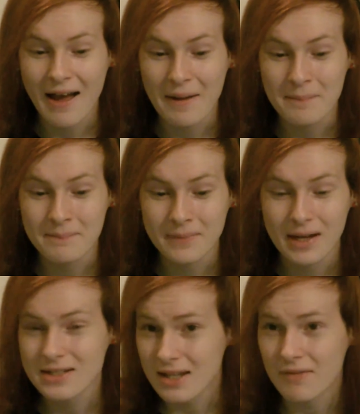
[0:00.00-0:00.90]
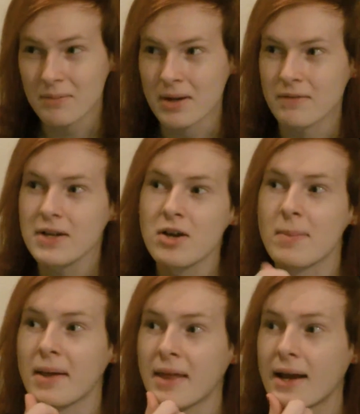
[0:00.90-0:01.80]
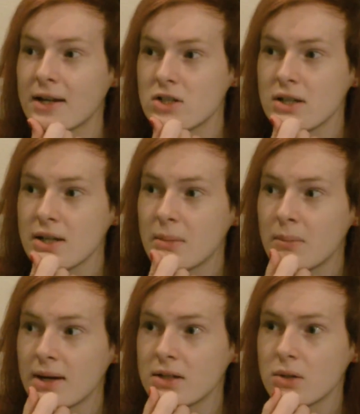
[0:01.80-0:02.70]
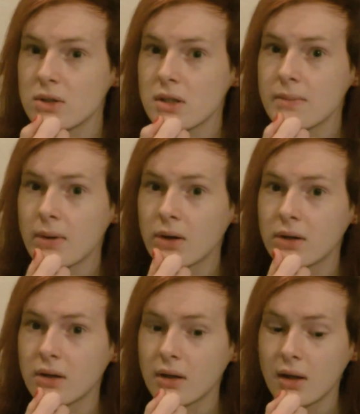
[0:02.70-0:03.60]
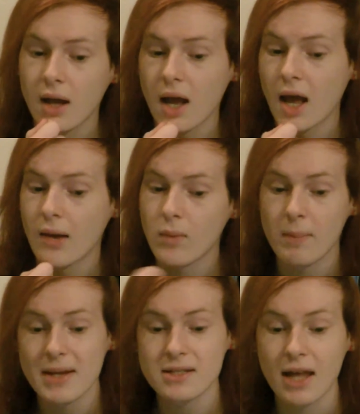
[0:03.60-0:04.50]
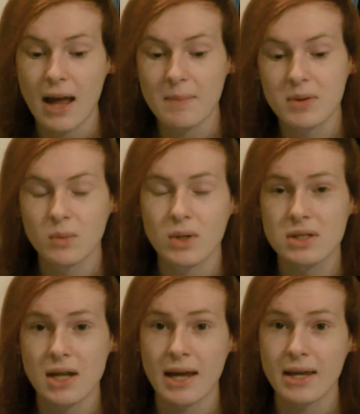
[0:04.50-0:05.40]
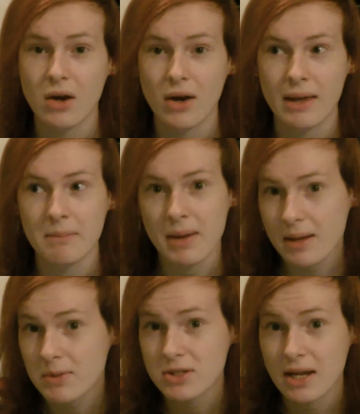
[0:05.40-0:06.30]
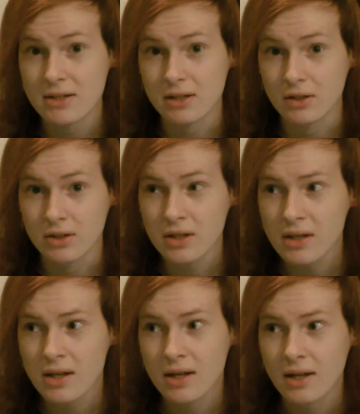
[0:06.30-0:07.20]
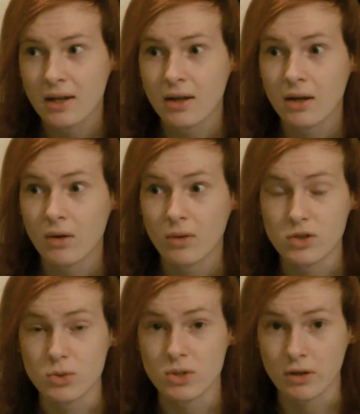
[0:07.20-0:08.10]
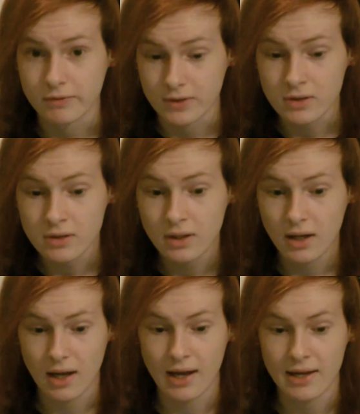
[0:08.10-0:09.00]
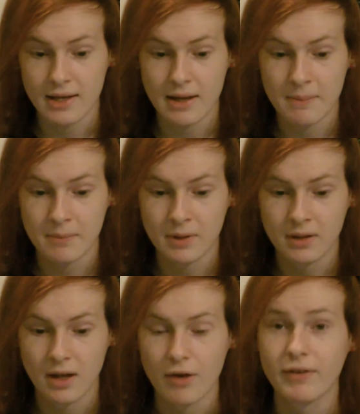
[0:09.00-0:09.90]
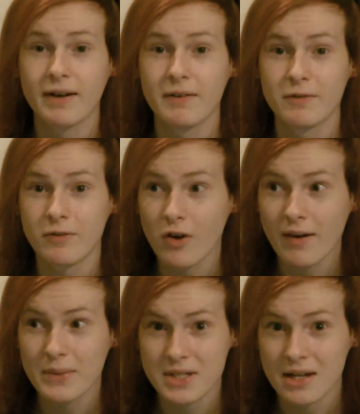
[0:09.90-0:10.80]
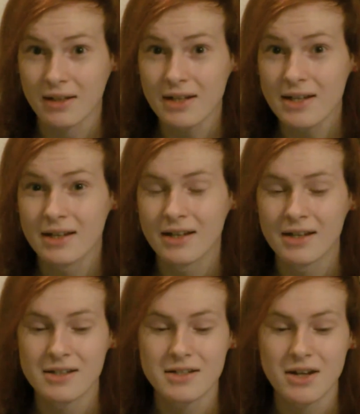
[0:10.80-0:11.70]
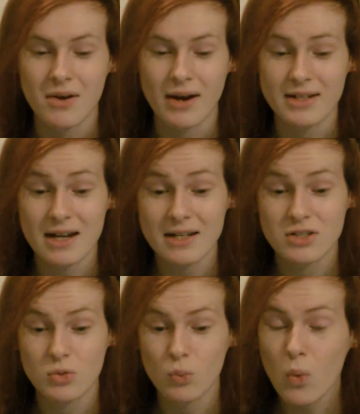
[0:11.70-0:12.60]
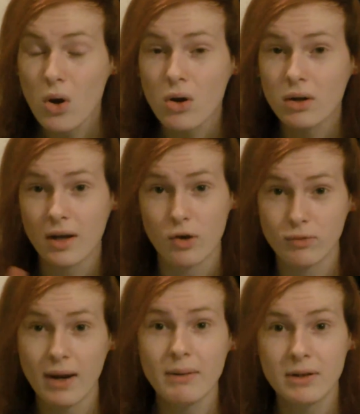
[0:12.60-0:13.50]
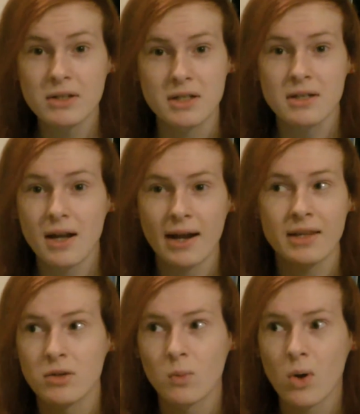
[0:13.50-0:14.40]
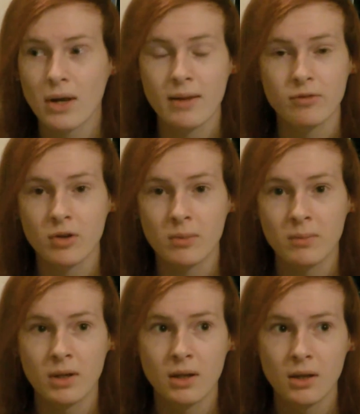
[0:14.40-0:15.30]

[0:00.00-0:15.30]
Um, I still haven't made a video about that actually, I might do it at some point. Uh, what basically happened was I got a megabus down to London, which was not fun. I um, arrived four hours early, so I decided to walk around London. I ended up walking from